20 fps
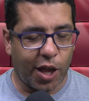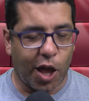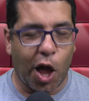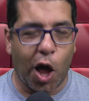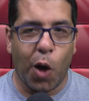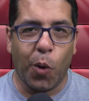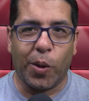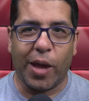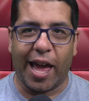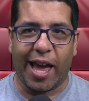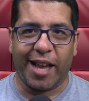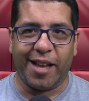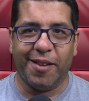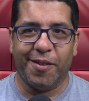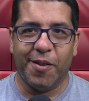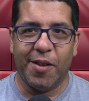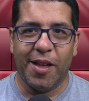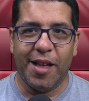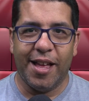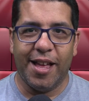Okay.
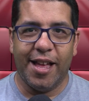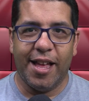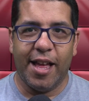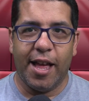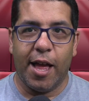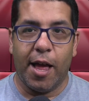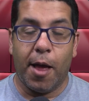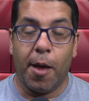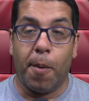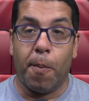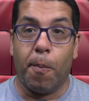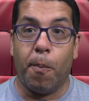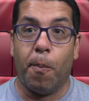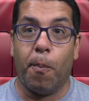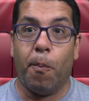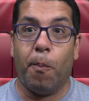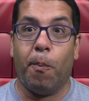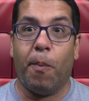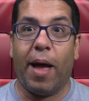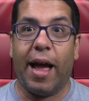
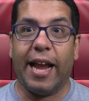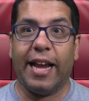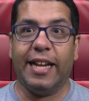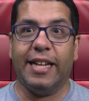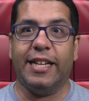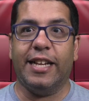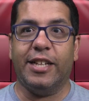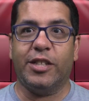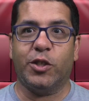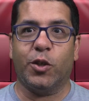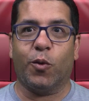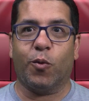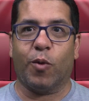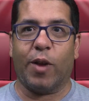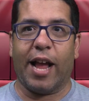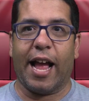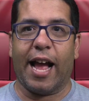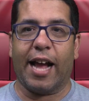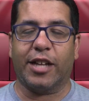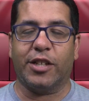My initial
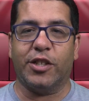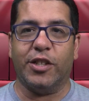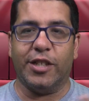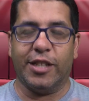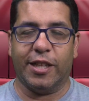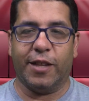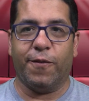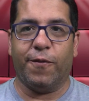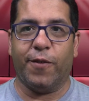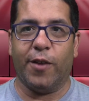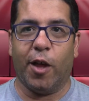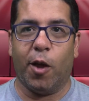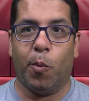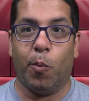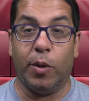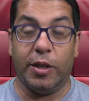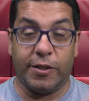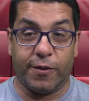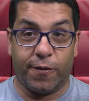reaction to the film was